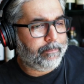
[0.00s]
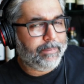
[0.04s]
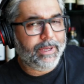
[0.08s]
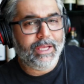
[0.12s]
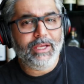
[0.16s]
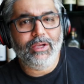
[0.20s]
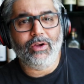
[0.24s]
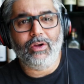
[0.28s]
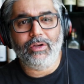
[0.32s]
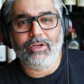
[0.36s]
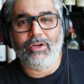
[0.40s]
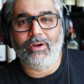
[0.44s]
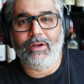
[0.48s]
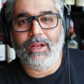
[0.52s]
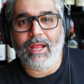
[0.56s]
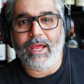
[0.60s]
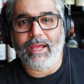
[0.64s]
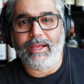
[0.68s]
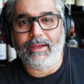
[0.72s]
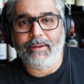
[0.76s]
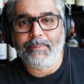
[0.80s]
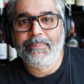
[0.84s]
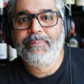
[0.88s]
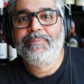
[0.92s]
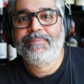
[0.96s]
pee on your leg.
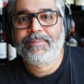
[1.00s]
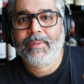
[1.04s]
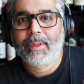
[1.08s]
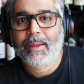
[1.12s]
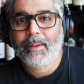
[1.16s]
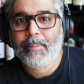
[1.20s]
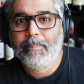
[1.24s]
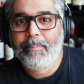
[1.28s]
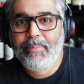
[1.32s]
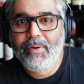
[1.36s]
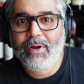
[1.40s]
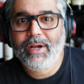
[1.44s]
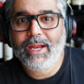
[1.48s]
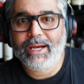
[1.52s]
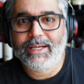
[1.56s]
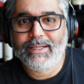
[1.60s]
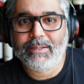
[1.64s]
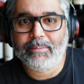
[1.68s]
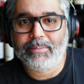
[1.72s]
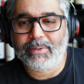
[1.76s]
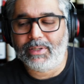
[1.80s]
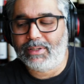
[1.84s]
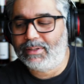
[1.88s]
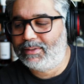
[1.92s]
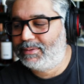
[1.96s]

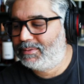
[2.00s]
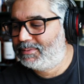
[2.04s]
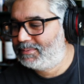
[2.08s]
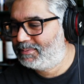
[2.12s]
Predictable.